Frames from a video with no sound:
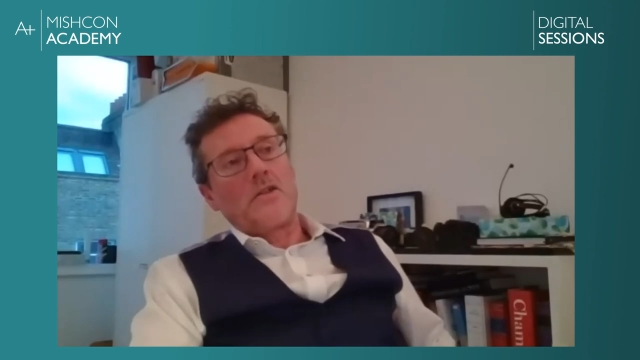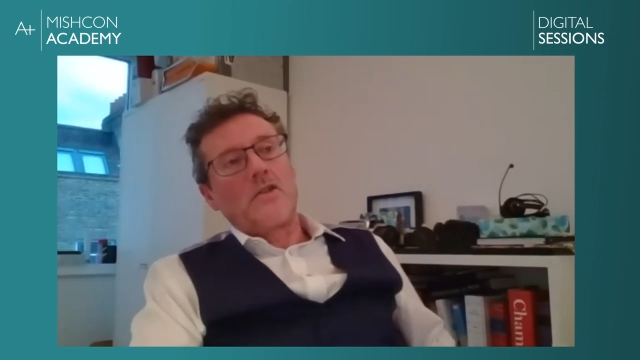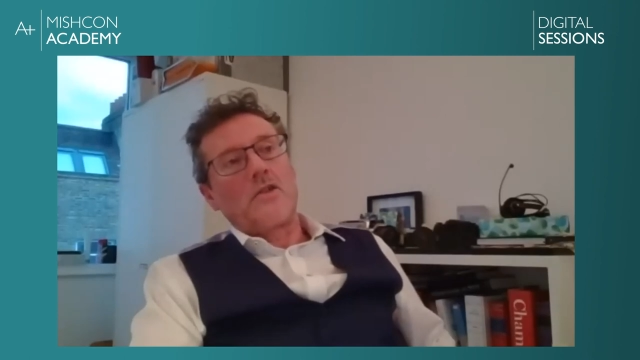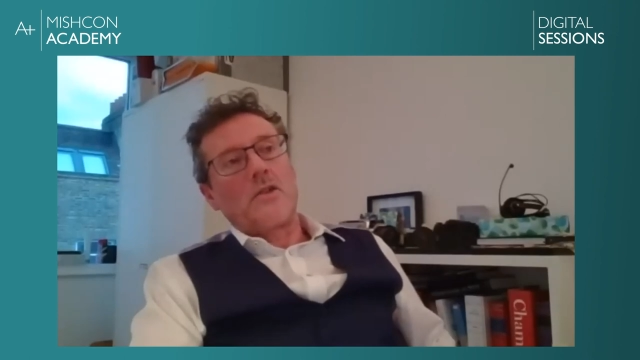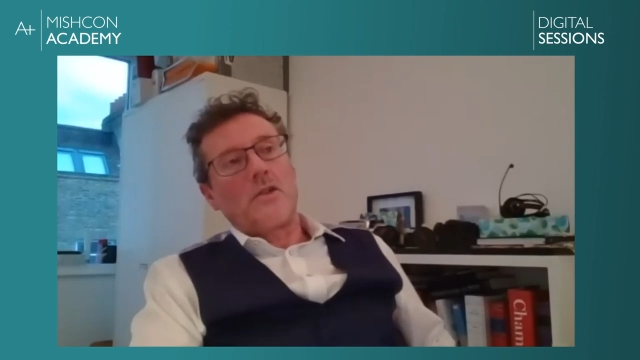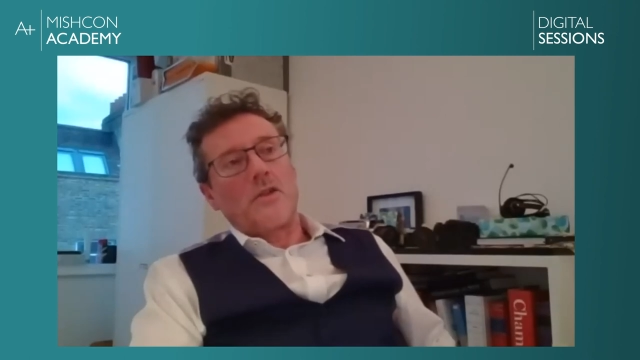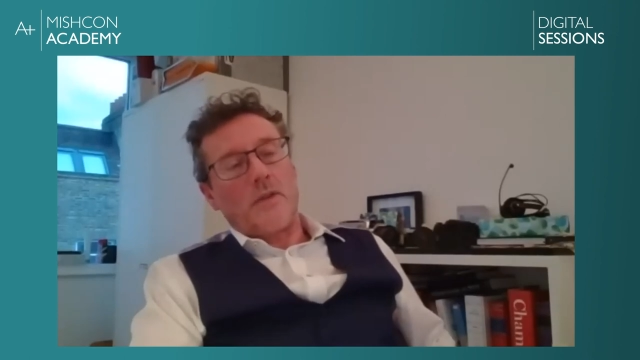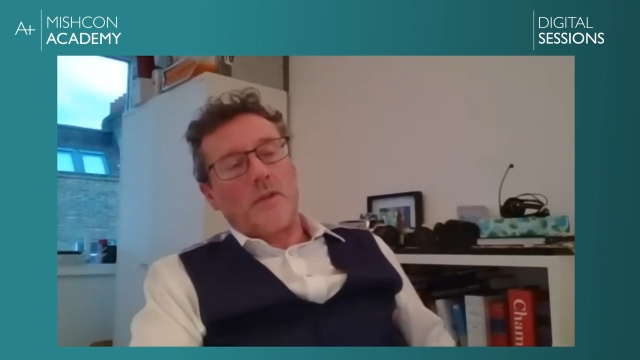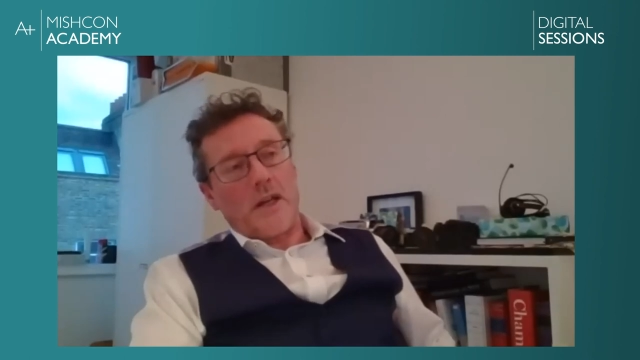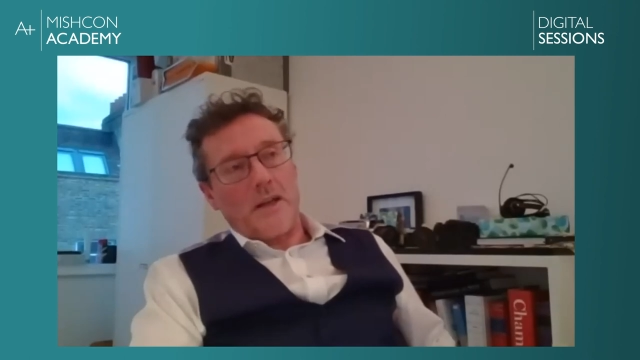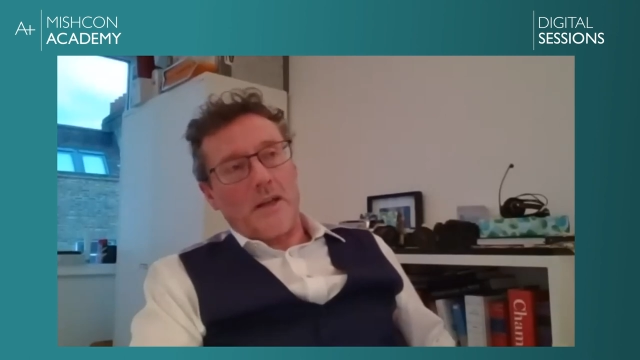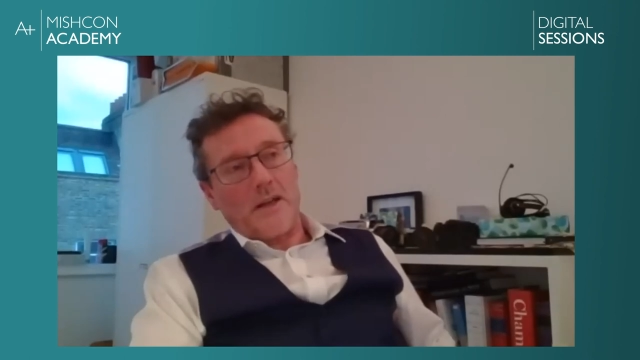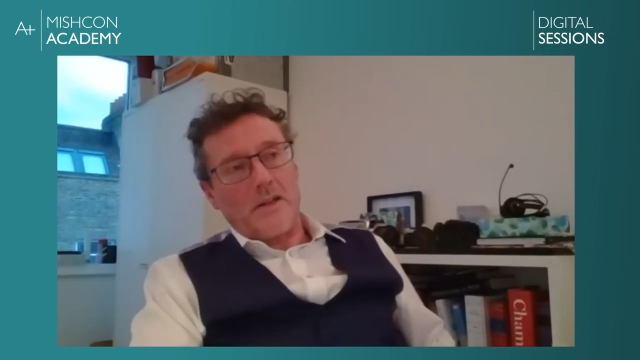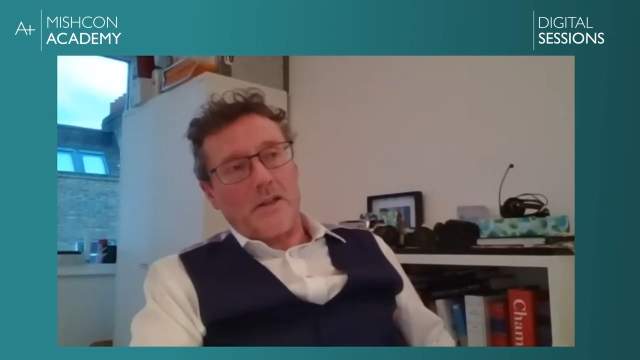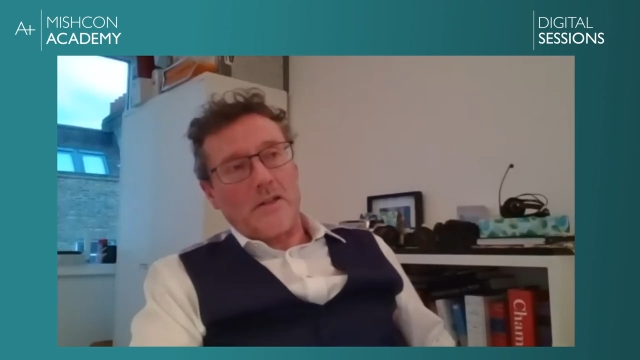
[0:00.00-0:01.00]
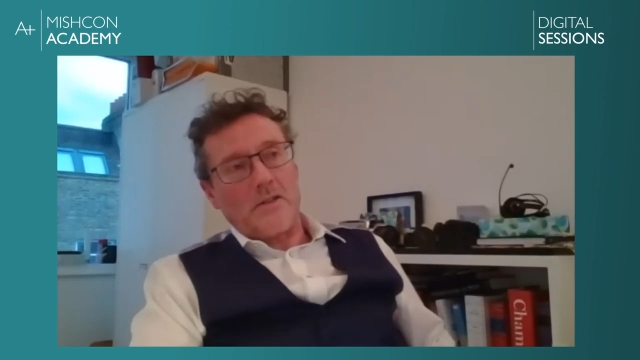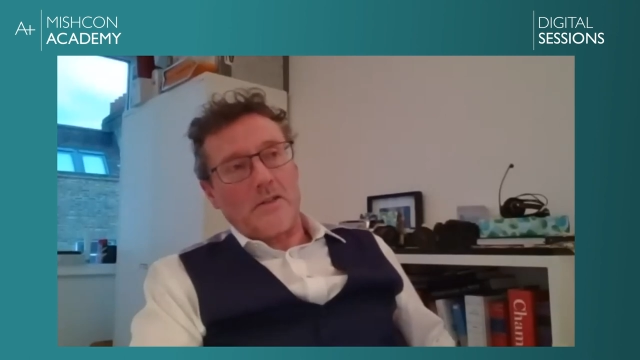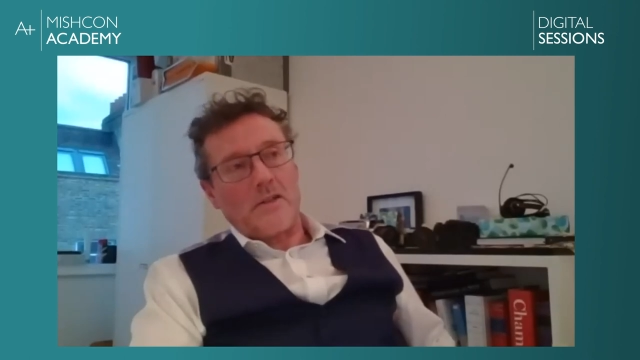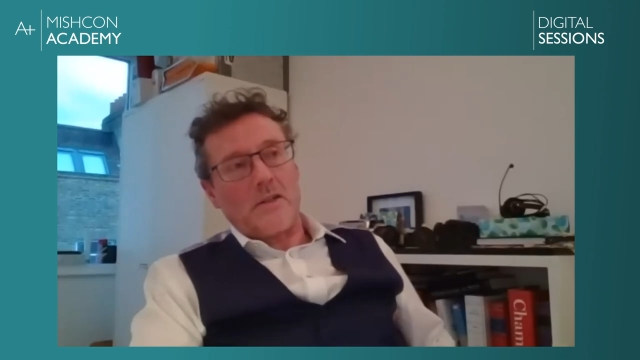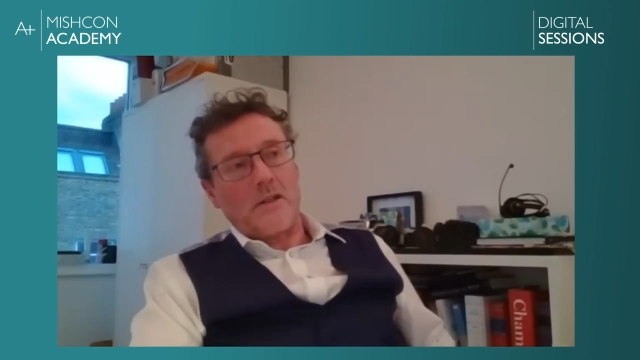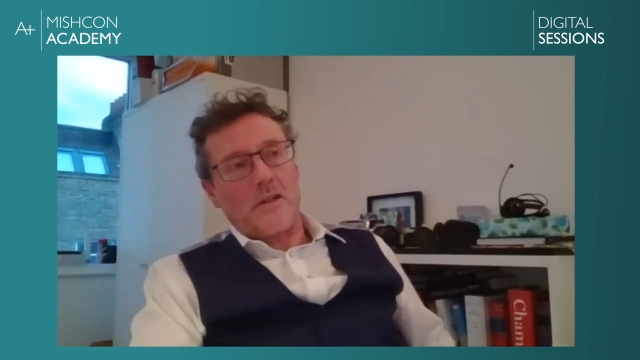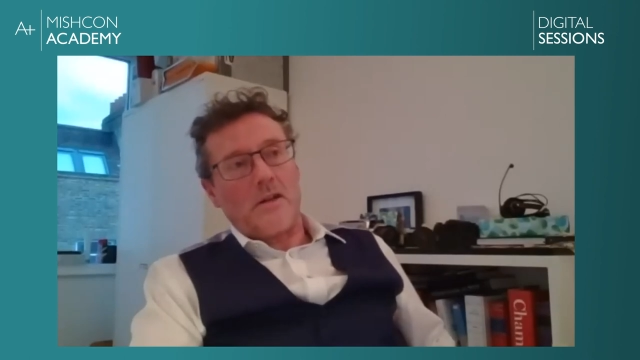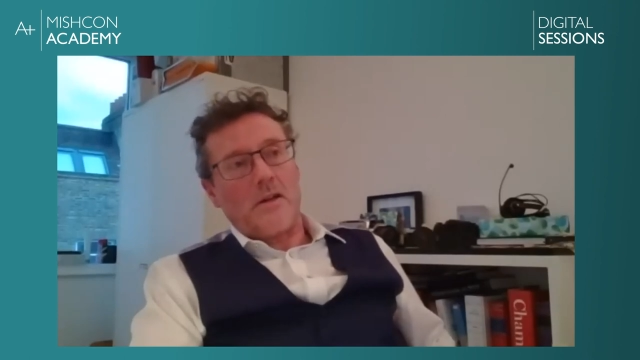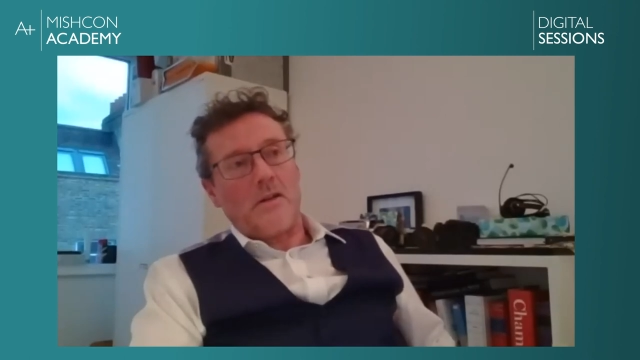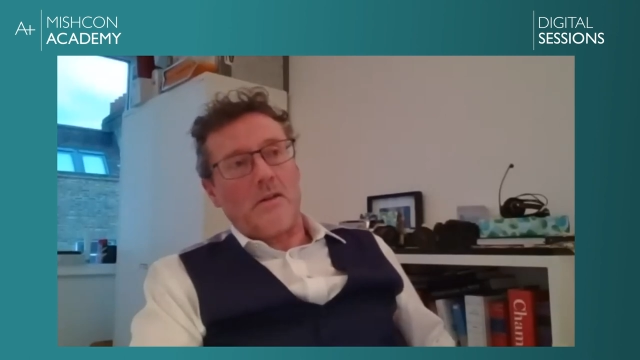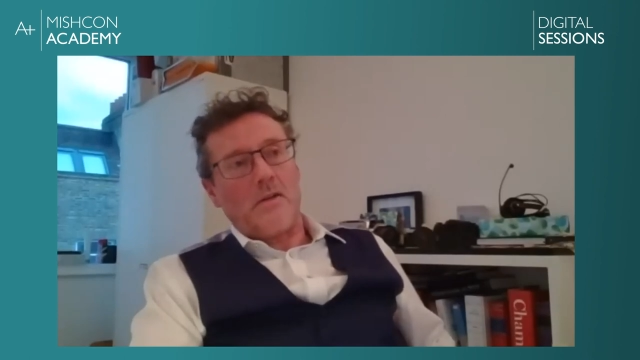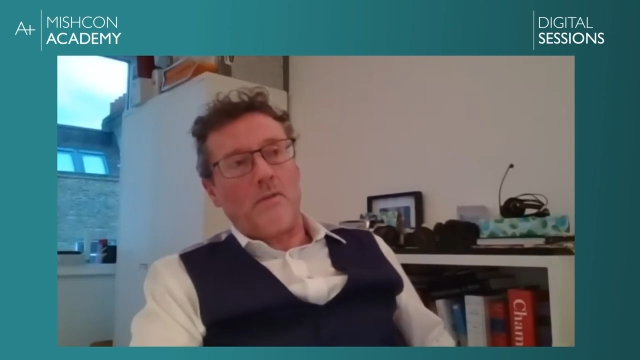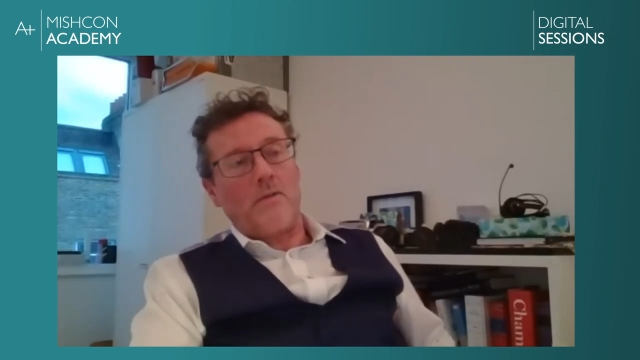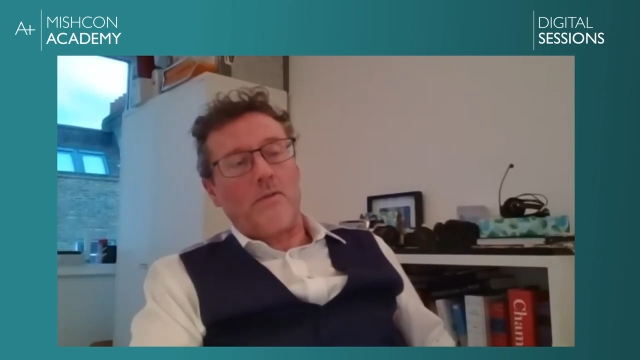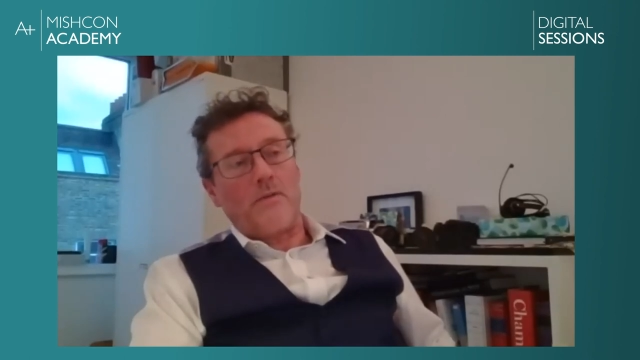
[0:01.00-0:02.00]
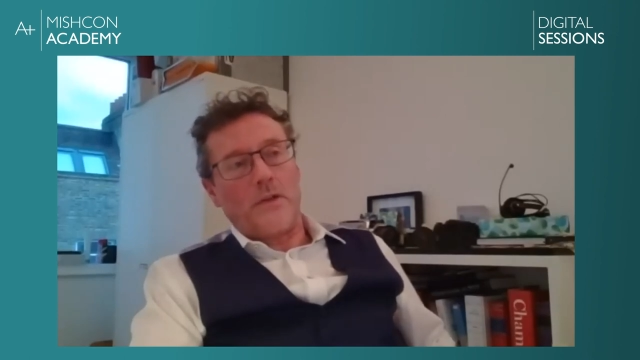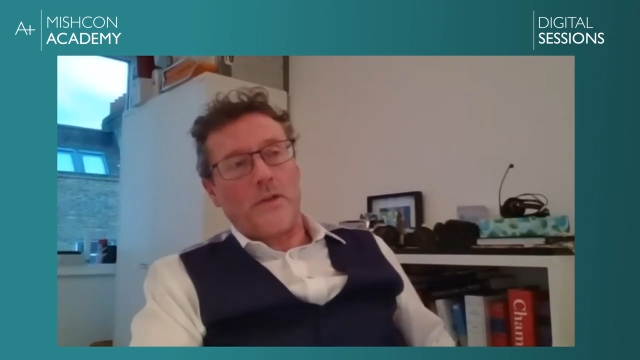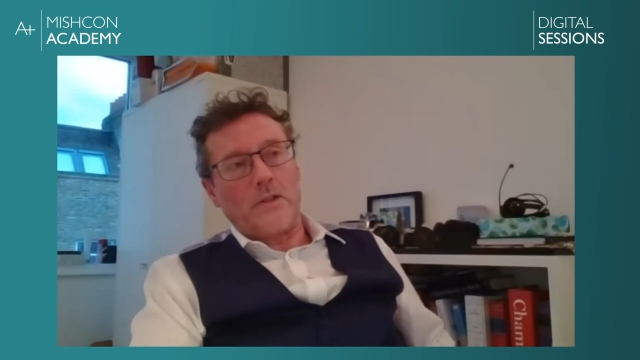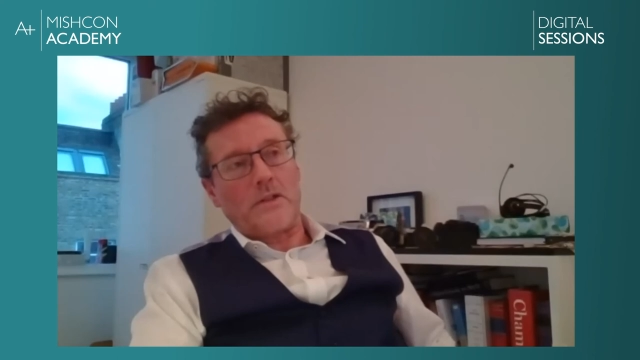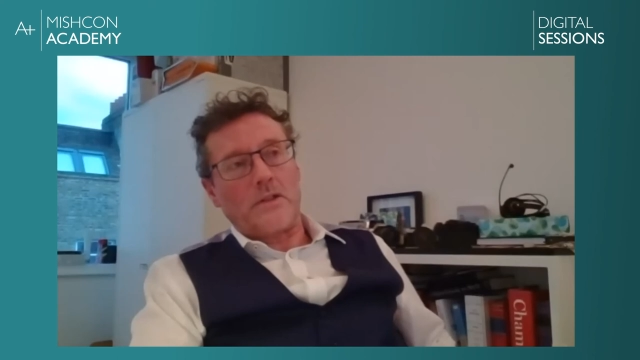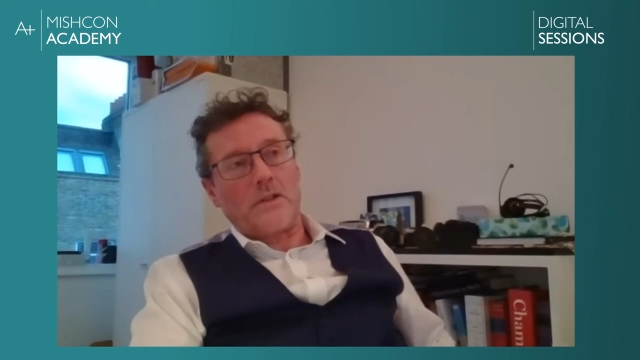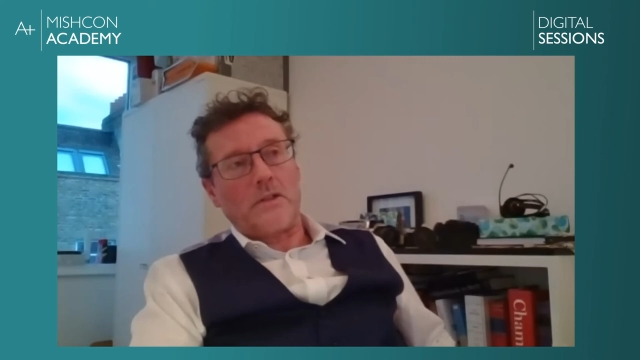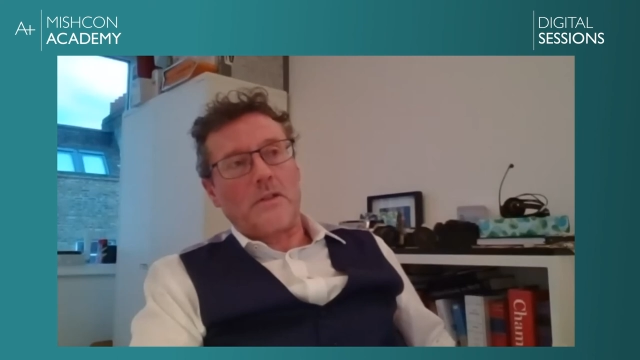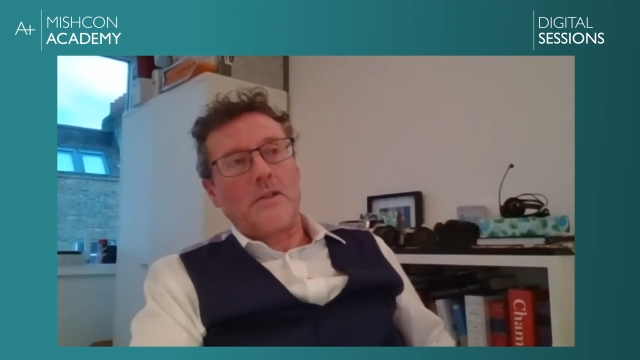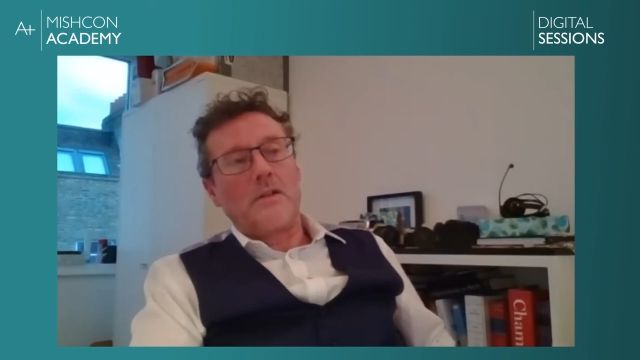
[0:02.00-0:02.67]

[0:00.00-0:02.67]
to the regulations that are on foot